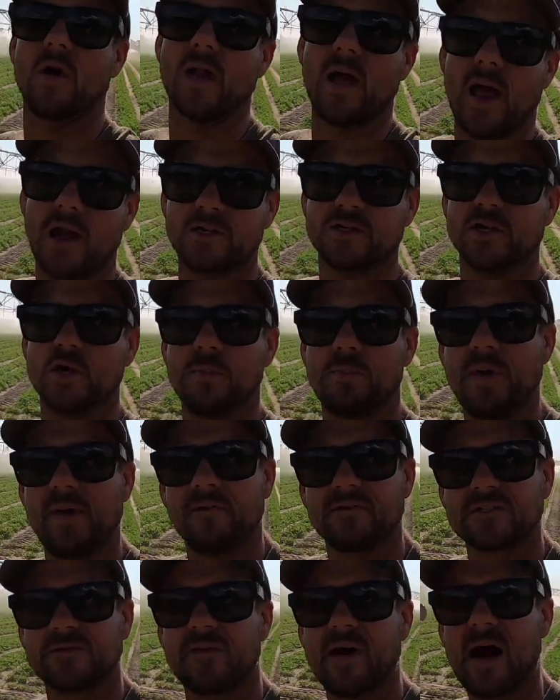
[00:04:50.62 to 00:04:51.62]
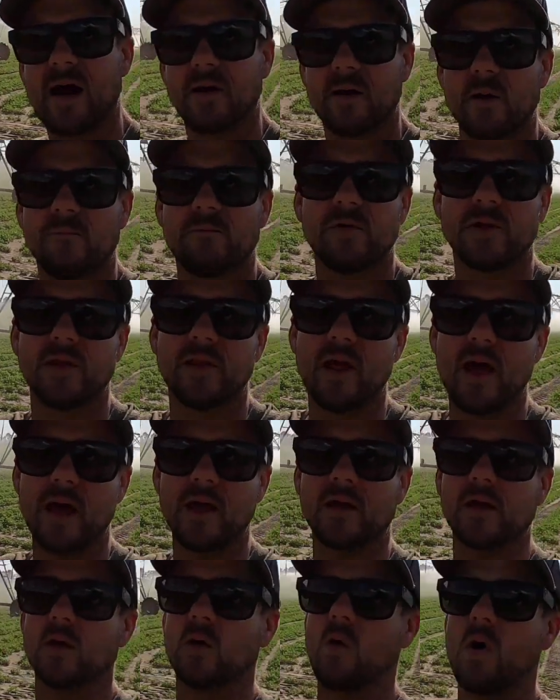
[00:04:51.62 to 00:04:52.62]
One out of two pivots fired up for
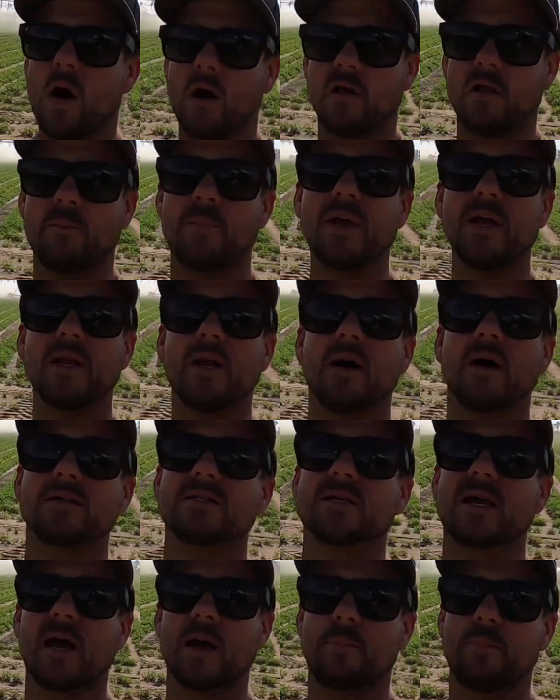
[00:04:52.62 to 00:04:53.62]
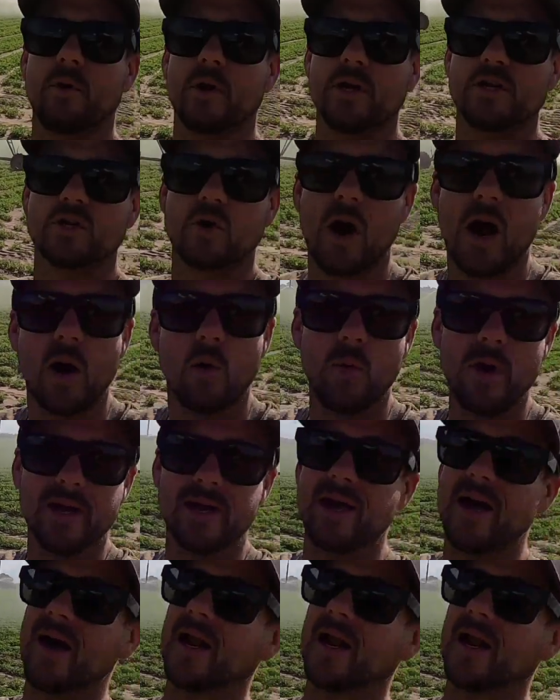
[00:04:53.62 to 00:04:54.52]
today. Gonna water the peanuts. Got a pretty dry week